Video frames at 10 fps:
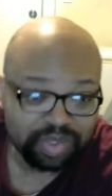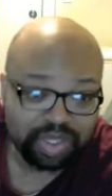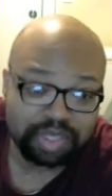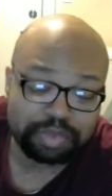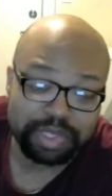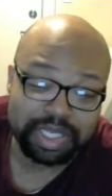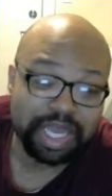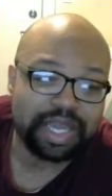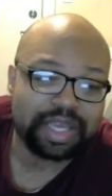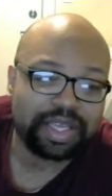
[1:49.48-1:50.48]
and but
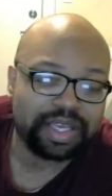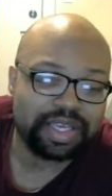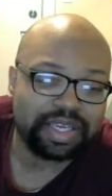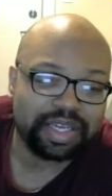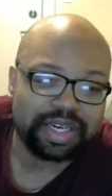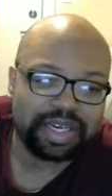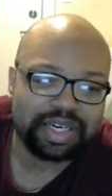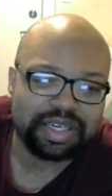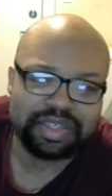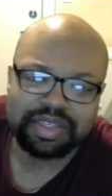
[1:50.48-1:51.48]
yeah, he,
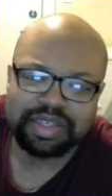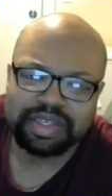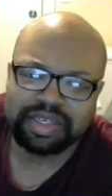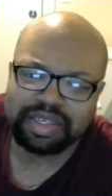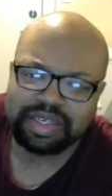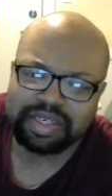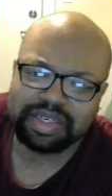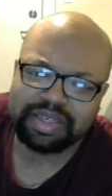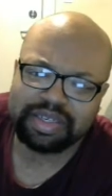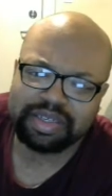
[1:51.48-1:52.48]
uh,
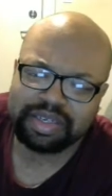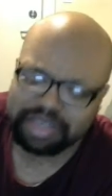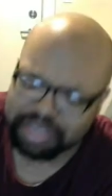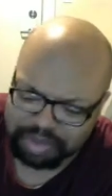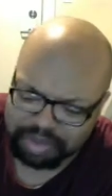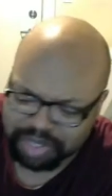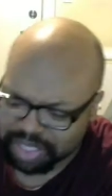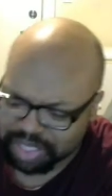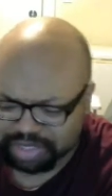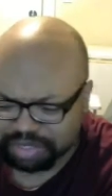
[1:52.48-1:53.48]
uh, W W
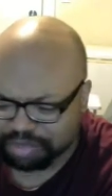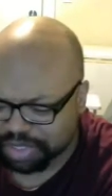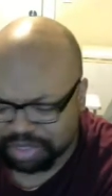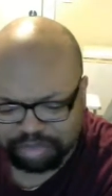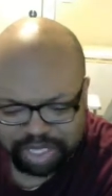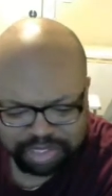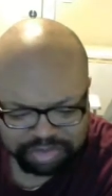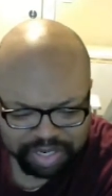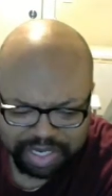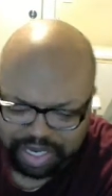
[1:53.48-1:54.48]
E is the, is the
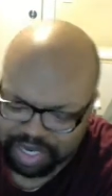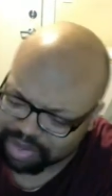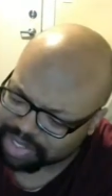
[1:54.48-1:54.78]
best right now,